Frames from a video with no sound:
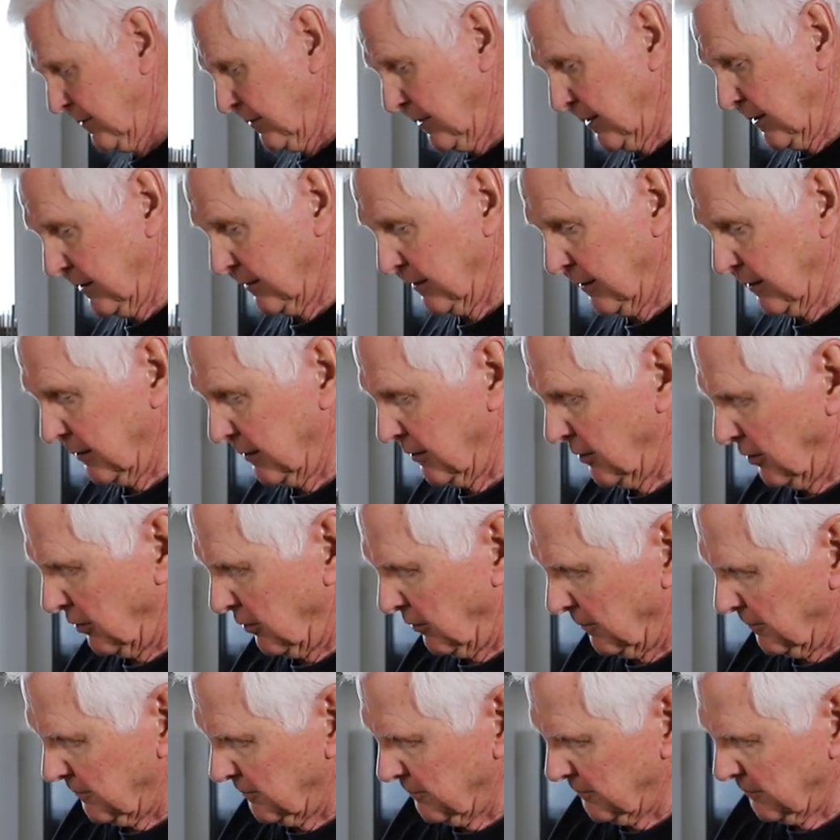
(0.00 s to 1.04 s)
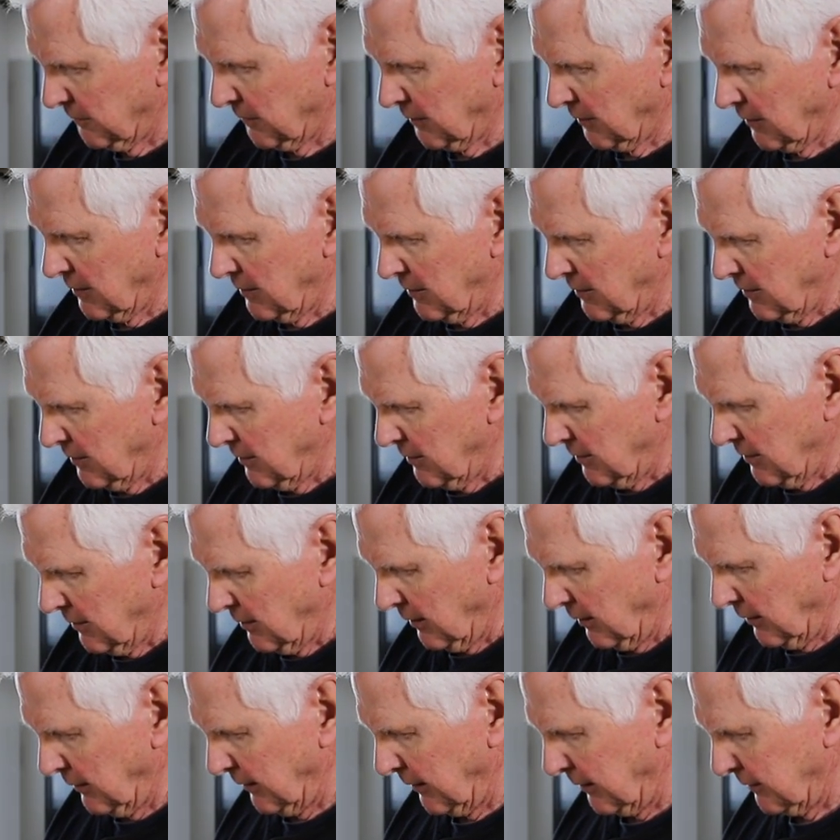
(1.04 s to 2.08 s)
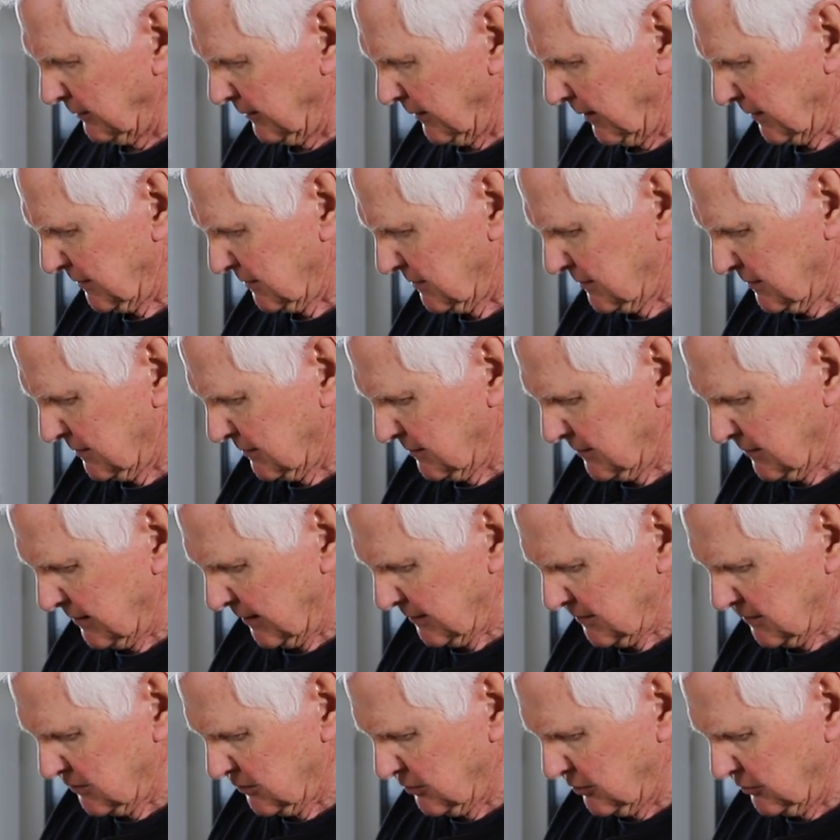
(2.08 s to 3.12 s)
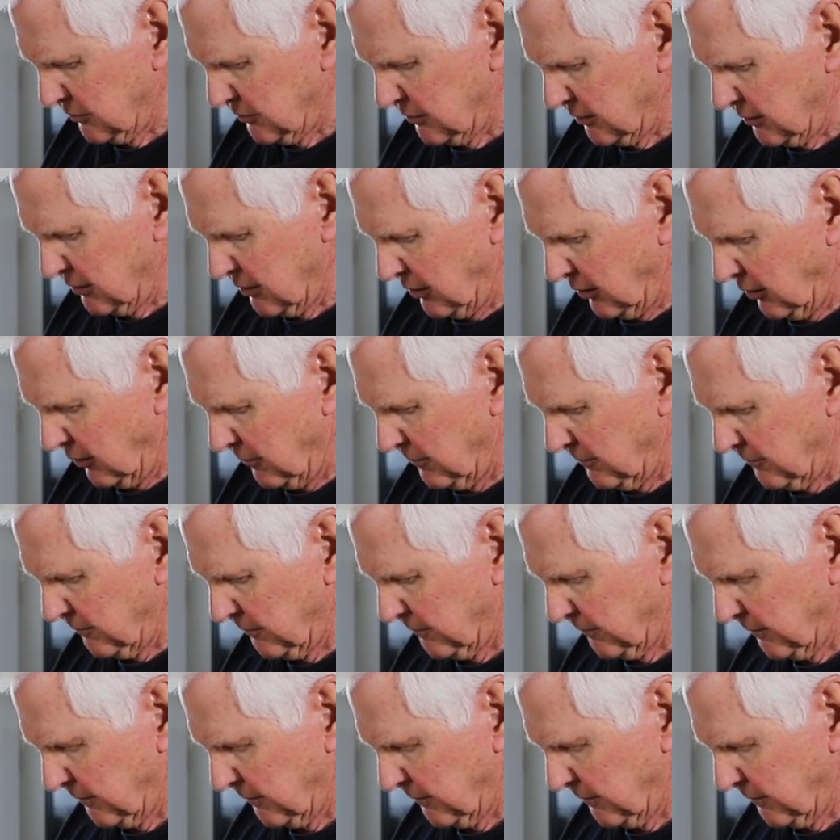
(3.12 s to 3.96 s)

there you go. All right, that, that's good to go.